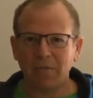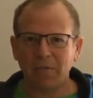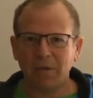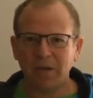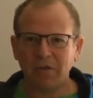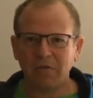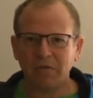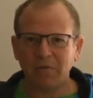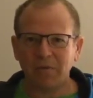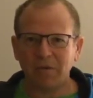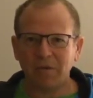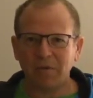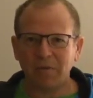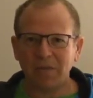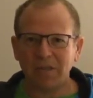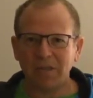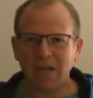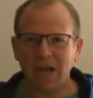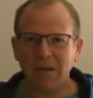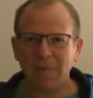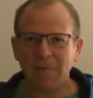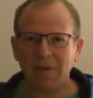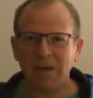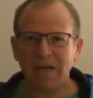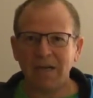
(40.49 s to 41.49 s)
Picks from some of the
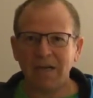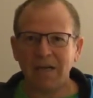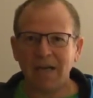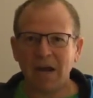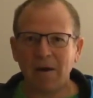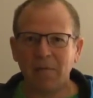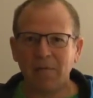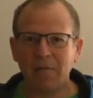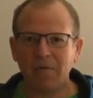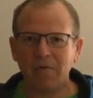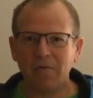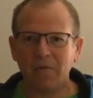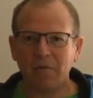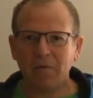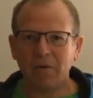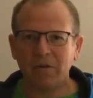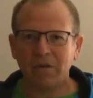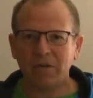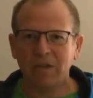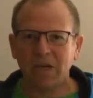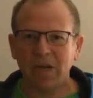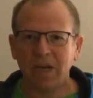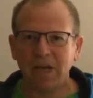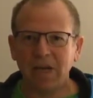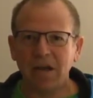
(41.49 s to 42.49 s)
top handicappers in the
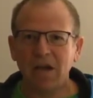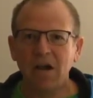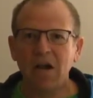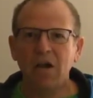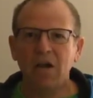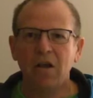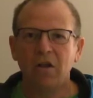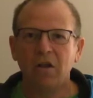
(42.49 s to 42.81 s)
world today.